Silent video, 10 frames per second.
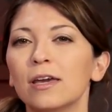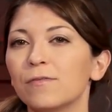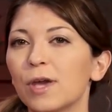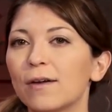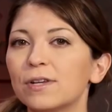
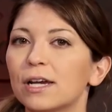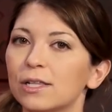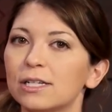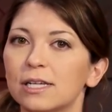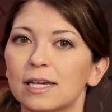If you have an
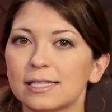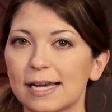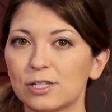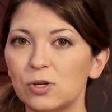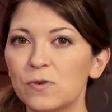LED that's
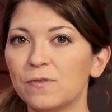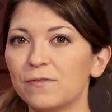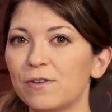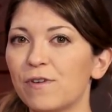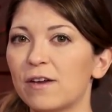at
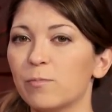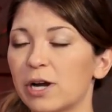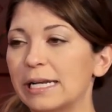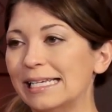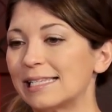255
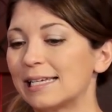brightness,